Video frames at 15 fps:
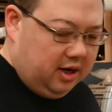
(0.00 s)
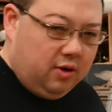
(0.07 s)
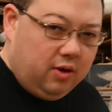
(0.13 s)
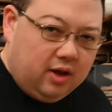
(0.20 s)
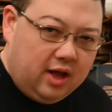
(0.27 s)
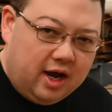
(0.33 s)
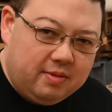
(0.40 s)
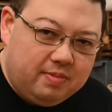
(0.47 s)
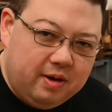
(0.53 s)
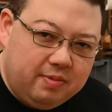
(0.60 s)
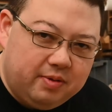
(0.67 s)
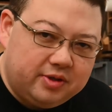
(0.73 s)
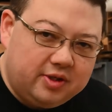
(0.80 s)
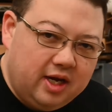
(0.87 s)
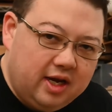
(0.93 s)
know a lot of
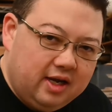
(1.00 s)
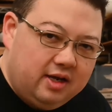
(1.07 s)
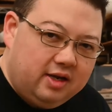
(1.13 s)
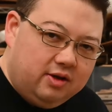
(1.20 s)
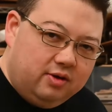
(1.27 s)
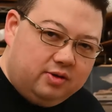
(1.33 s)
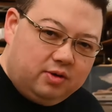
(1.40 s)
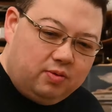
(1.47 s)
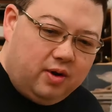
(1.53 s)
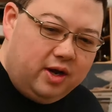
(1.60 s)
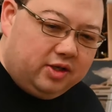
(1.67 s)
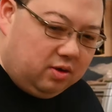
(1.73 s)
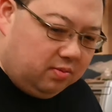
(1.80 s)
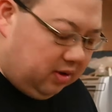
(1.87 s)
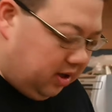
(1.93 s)
people say use a
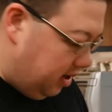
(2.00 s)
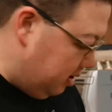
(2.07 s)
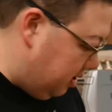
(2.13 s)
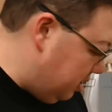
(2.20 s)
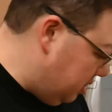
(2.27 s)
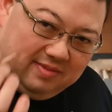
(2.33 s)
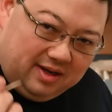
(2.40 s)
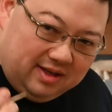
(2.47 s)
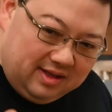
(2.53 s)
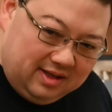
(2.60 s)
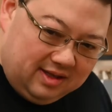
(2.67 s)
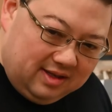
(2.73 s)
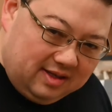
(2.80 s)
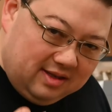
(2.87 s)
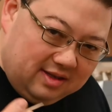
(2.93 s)
razor blade, but
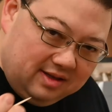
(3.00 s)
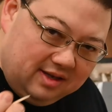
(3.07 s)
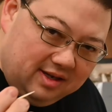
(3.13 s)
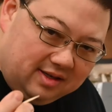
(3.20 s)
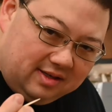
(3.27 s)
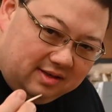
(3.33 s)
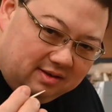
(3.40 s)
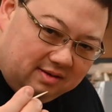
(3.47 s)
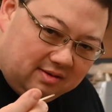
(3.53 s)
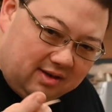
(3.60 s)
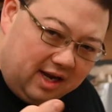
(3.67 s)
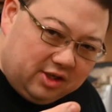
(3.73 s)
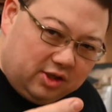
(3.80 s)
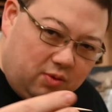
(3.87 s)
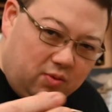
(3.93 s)
this
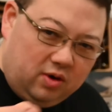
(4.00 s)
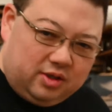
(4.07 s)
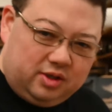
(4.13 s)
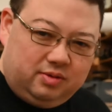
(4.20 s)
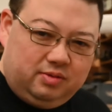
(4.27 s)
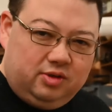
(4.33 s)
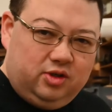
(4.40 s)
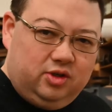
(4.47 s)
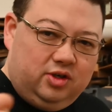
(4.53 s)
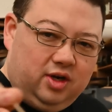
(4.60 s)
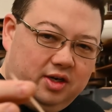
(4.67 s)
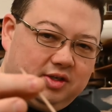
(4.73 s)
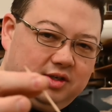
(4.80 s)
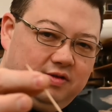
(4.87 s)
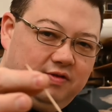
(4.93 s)
actually works
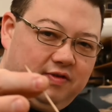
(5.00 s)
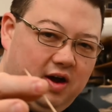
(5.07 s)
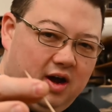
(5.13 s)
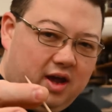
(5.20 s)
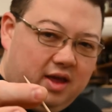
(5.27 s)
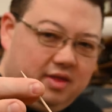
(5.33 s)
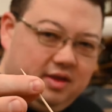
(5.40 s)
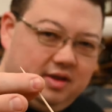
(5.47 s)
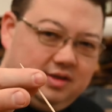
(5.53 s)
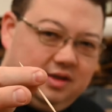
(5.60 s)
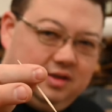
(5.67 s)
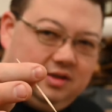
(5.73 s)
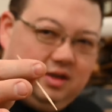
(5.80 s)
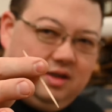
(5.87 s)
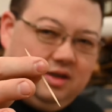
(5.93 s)
just fine. This
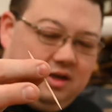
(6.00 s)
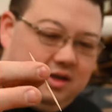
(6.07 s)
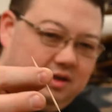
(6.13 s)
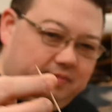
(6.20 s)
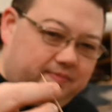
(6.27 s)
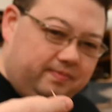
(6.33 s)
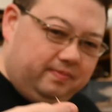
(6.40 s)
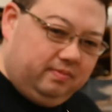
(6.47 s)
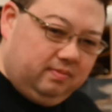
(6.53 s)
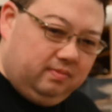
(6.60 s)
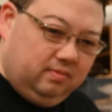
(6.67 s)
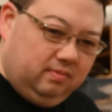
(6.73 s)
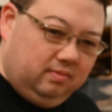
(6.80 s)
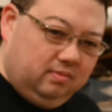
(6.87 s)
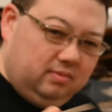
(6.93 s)
is
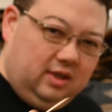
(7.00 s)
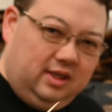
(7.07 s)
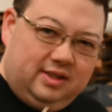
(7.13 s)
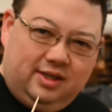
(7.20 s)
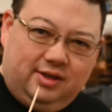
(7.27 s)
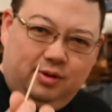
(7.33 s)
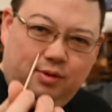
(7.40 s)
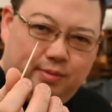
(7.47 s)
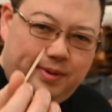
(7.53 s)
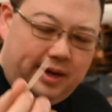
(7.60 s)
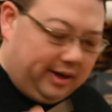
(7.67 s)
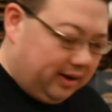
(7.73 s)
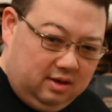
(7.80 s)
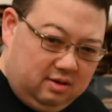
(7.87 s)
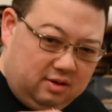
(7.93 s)
it's a
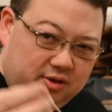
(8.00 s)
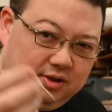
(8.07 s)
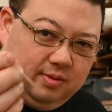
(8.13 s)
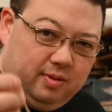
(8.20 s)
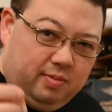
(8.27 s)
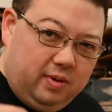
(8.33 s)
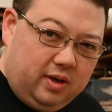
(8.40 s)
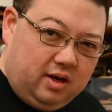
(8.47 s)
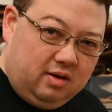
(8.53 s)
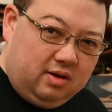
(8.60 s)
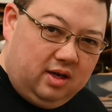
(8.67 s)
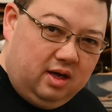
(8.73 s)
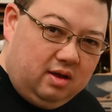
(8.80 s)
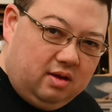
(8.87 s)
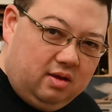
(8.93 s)
toothpick. You use them to pick your
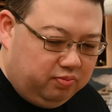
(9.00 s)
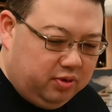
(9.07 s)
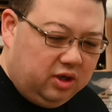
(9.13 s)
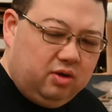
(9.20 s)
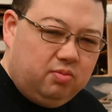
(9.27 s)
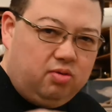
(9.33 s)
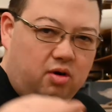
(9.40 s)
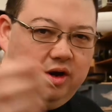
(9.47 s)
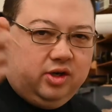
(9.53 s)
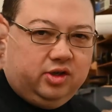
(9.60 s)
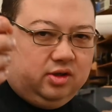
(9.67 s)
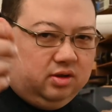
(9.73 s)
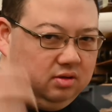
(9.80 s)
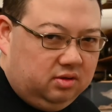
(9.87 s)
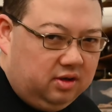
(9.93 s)
teeth. Build a
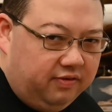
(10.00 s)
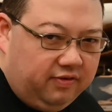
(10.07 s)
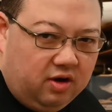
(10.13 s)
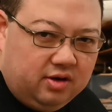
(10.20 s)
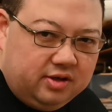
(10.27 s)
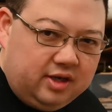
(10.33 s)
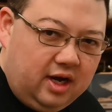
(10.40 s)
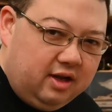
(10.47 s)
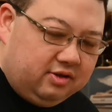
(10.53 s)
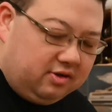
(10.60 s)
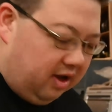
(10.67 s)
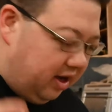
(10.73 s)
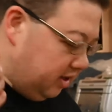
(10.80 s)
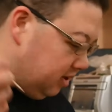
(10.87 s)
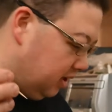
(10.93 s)
bridge if you're in science
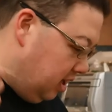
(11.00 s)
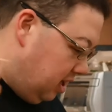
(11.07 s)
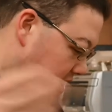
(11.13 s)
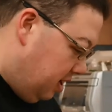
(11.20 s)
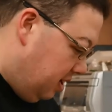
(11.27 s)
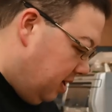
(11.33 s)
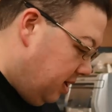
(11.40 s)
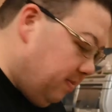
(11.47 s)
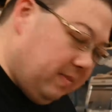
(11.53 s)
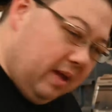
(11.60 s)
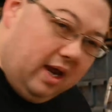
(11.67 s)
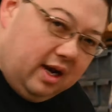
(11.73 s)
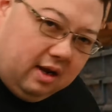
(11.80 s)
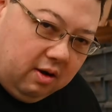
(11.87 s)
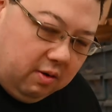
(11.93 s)
class.
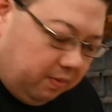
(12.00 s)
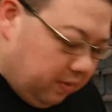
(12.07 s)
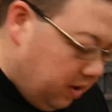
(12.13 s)
Anywho,